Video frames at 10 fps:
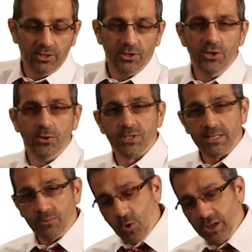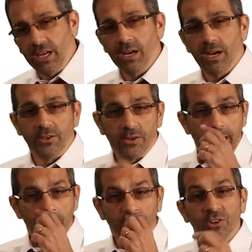the news and working on your
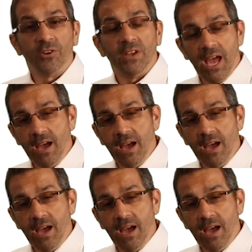calendar if you